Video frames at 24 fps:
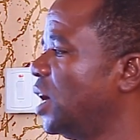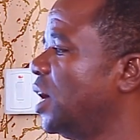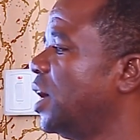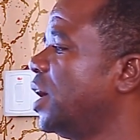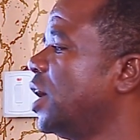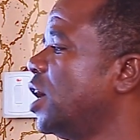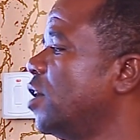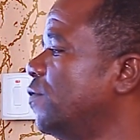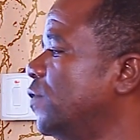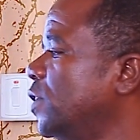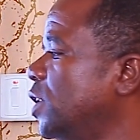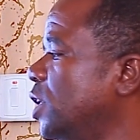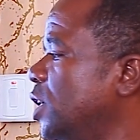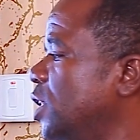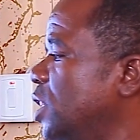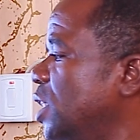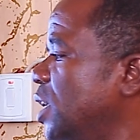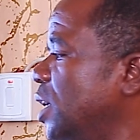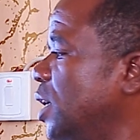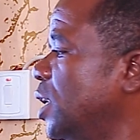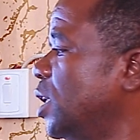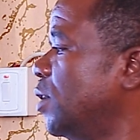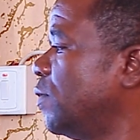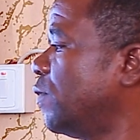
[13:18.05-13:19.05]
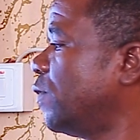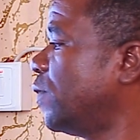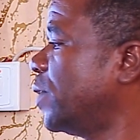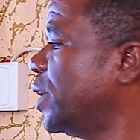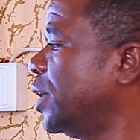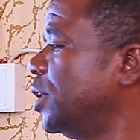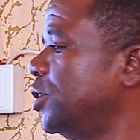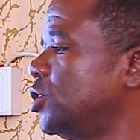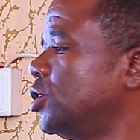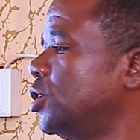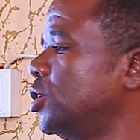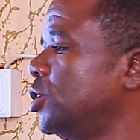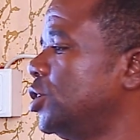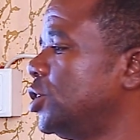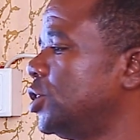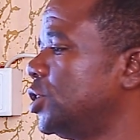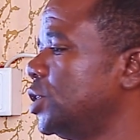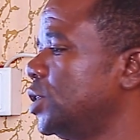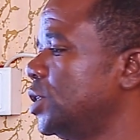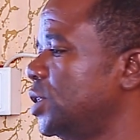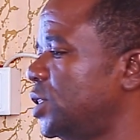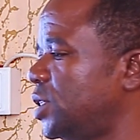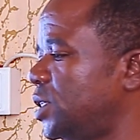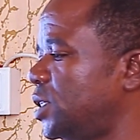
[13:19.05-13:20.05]
heavily lignified
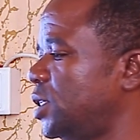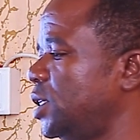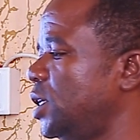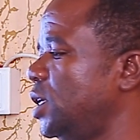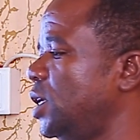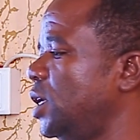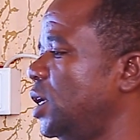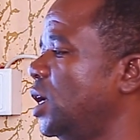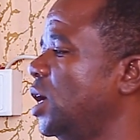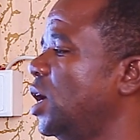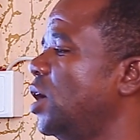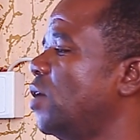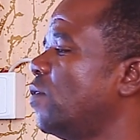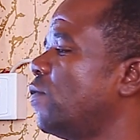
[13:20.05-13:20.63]
tissue, C,